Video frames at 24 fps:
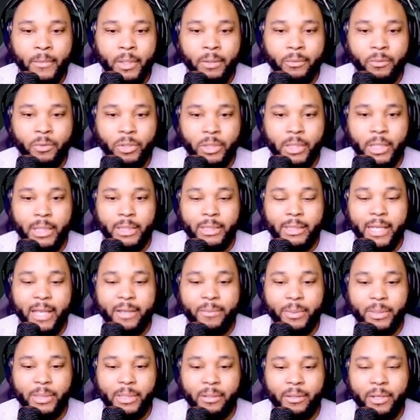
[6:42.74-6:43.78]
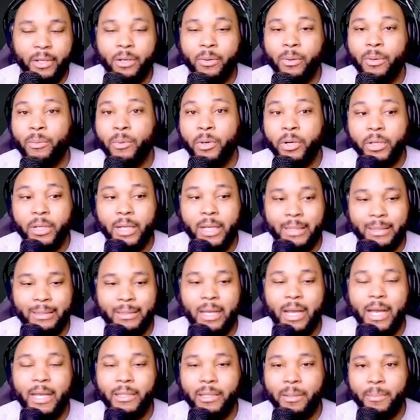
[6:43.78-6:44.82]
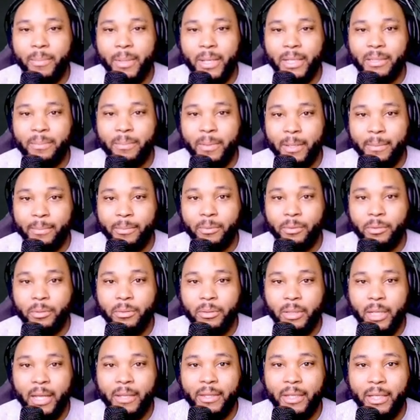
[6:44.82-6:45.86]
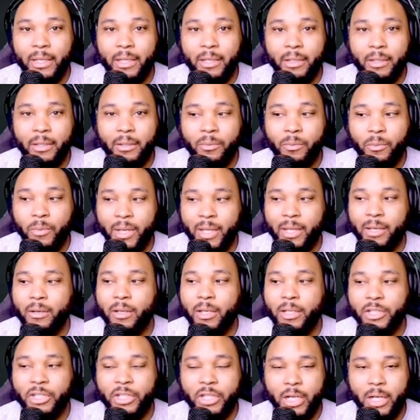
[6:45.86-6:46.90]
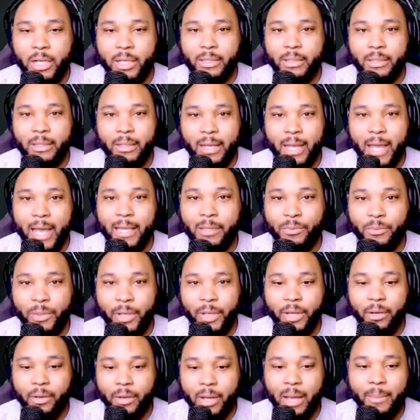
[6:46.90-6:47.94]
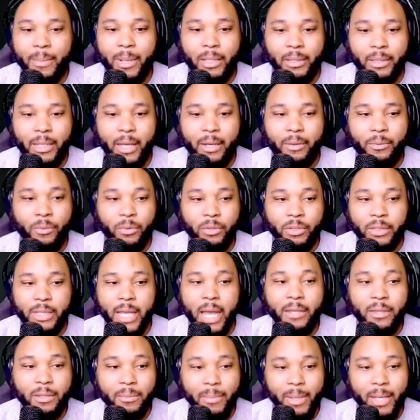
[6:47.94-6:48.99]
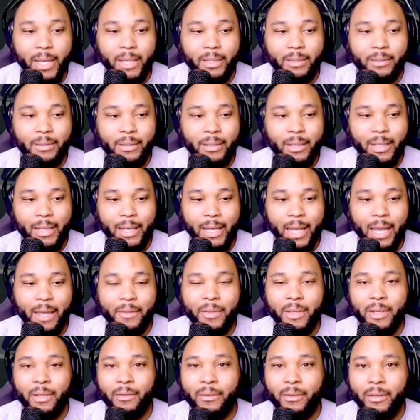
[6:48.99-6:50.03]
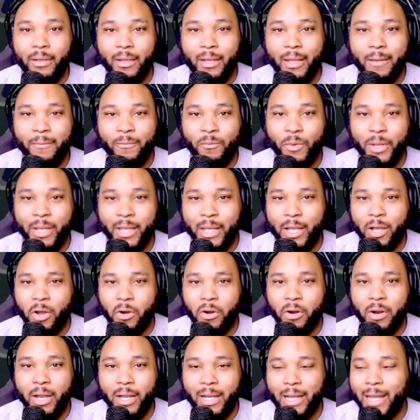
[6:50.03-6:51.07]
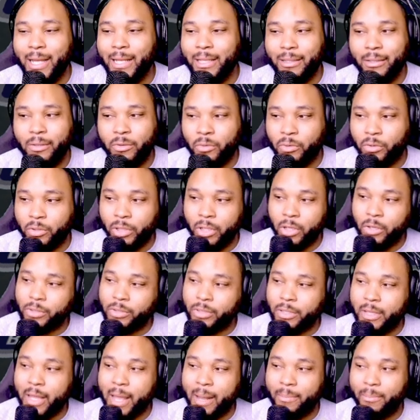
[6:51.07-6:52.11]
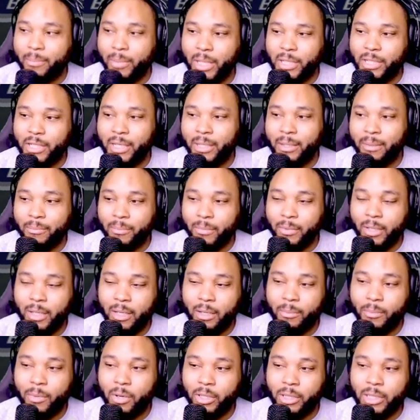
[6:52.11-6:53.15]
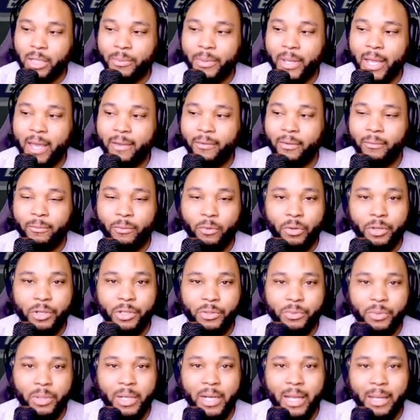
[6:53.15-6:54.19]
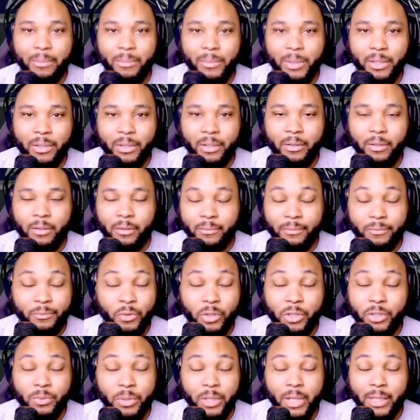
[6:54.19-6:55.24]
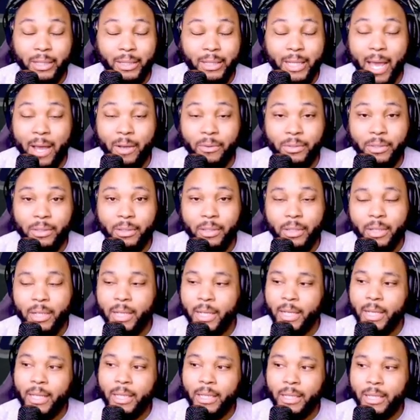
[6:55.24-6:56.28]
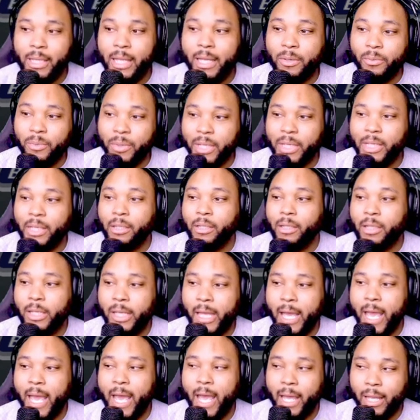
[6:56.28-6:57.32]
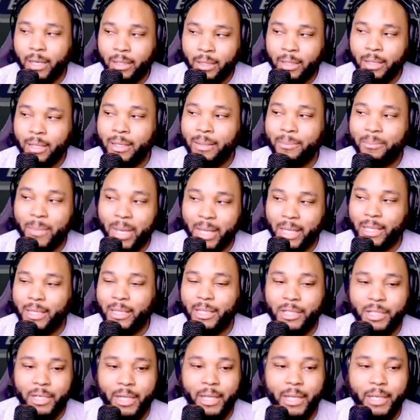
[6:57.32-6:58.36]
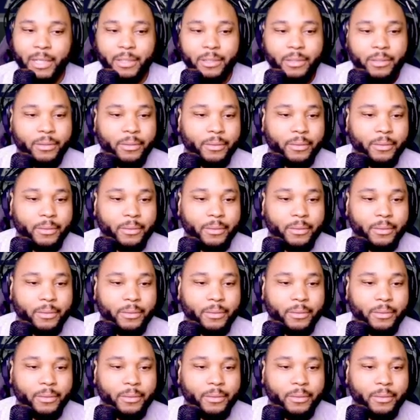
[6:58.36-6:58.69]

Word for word: First, I can save myself. You know what? We're gonna sign the best people, and then we can adjust as we go. How about that? We'll sign the best, and then if we are at or close to that budget uh, mark that we have at 429 million or 429,000, then we can look at making the change.